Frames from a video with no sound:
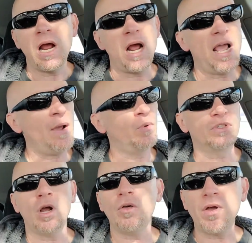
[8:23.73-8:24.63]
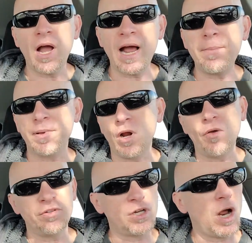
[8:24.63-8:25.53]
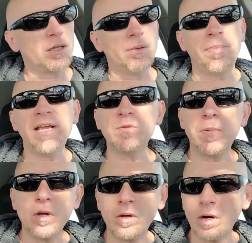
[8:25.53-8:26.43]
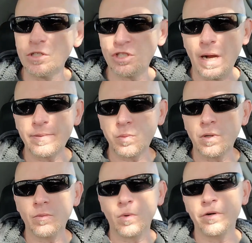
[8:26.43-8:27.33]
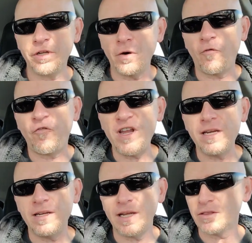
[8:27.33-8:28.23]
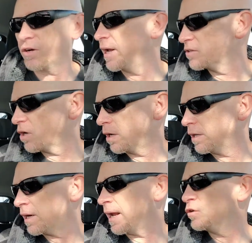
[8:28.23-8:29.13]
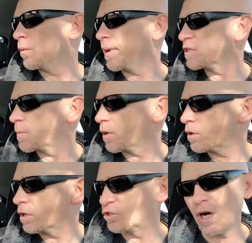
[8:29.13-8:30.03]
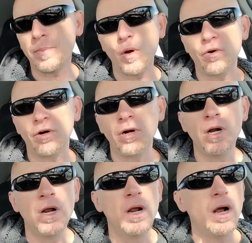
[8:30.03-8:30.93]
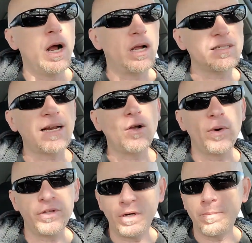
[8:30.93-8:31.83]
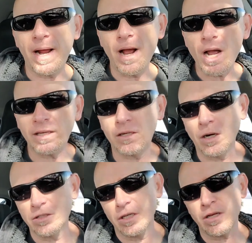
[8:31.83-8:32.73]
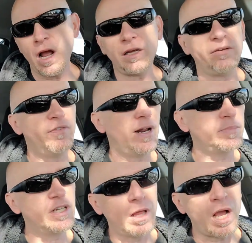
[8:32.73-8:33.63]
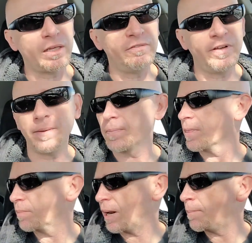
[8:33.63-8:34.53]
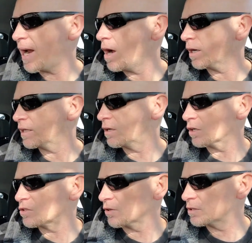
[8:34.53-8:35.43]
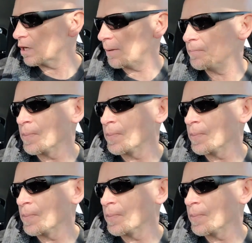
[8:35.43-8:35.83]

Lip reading: It was all the hype and all the talk. The baseball card shops were fiending to get their hands on it. And I knew a baseball card shop owner because I'd go in there and buy hockey cards. I was a hockey fan. I'm still a hockey fan. But I'd buy hockey cards all the time.